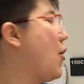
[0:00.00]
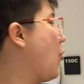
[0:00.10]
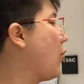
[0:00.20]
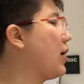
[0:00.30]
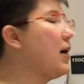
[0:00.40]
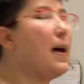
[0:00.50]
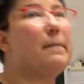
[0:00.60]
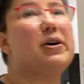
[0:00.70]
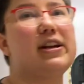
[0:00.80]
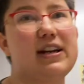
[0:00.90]
or
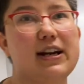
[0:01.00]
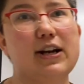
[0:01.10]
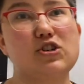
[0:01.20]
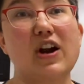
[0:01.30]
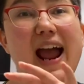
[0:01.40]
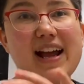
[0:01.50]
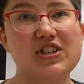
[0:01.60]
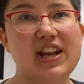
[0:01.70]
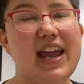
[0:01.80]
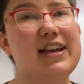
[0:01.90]
put it in a
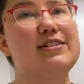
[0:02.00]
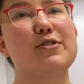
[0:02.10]
trash can.